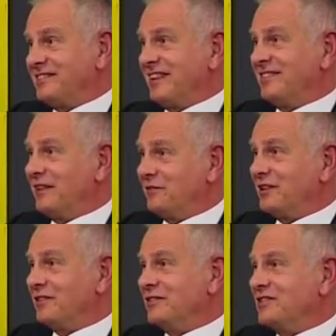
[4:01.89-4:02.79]
South
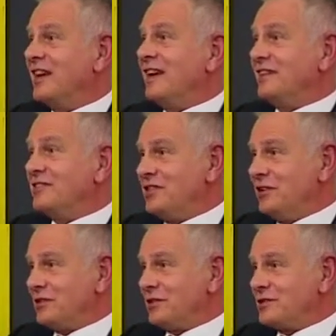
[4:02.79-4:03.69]
Africa is
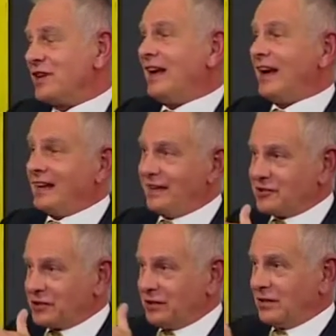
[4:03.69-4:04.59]
huge, and
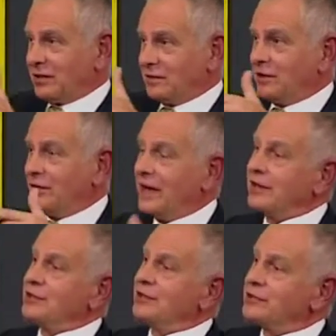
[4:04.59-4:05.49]
there's a lot of
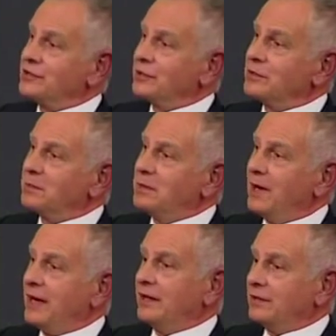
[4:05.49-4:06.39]
connections still to be
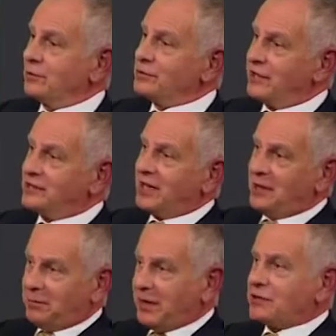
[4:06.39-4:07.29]
made. And of course, there's
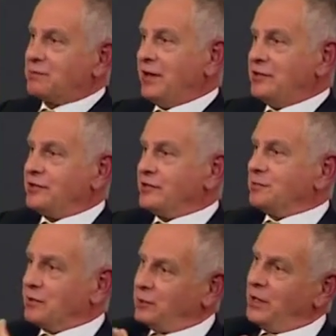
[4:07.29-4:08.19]
big spaces
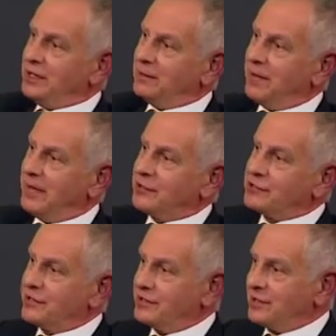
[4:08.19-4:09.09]
between the major
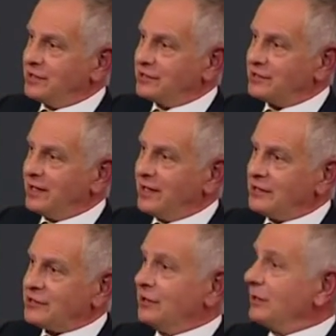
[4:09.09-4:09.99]
cities.
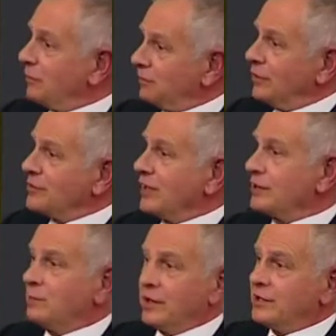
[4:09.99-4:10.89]
So there are
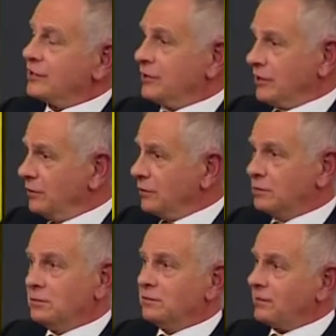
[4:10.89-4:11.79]
projects which
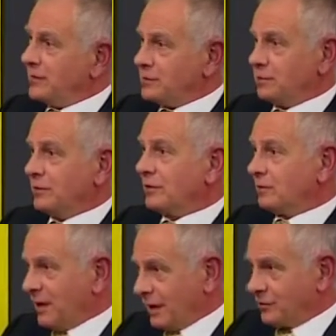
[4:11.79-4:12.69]
Google, Facebook,
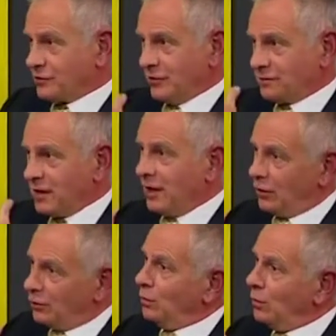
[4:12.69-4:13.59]
Microsoft
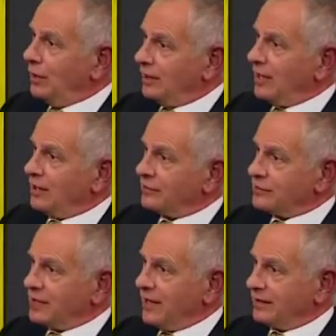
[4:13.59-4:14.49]
are all working
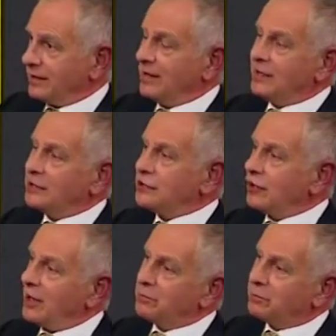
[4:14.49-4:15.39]
on together to
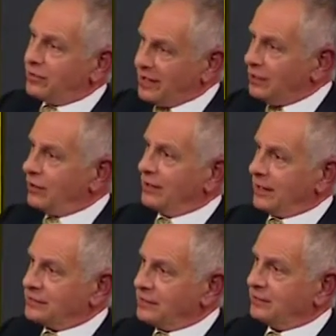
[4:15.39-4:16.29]
try and bring
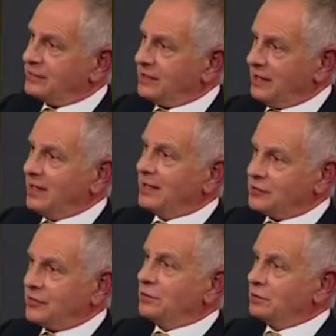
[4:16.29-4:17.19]
connectivity
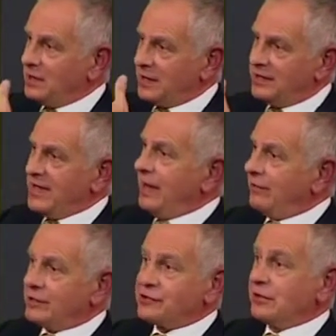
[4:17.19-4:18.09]
to the
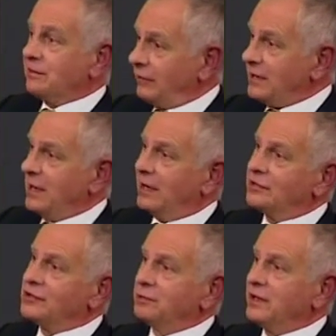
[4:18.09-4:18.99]
areas that are very
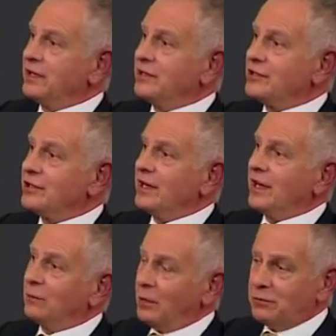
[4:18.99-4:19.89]
hard to reach.
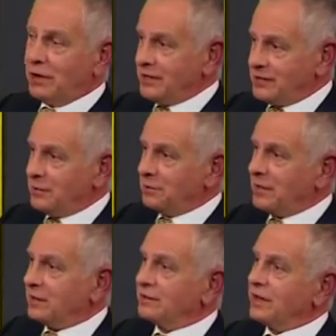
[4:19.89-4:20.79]
And we're right in the
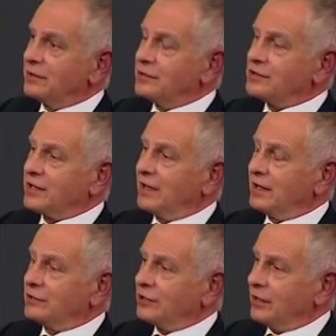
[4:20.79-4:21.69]
middle of those,
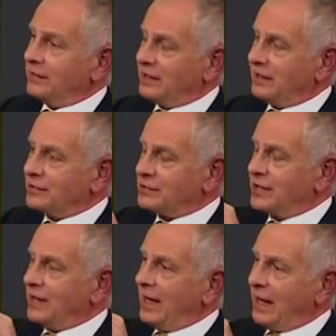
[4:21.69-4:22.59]
driving those
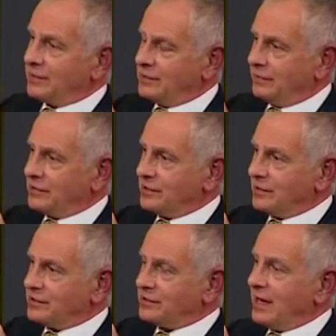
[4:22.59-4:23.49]

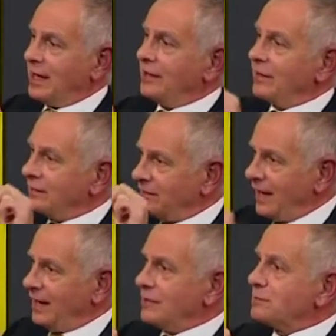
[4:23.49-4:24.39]
activities, and
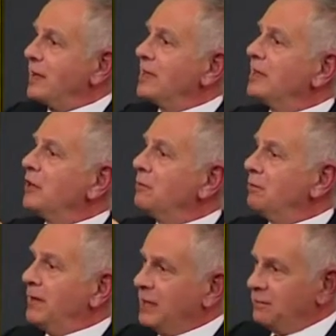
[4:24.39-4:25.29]
that is making a
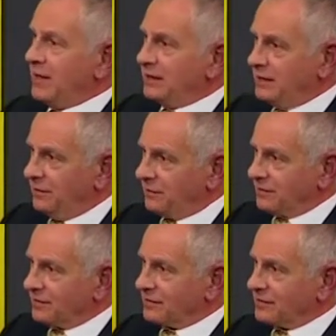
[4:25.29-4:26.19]
big, big
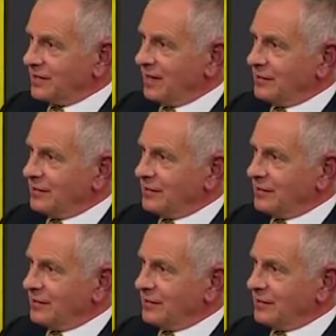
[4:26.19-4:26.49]
difference.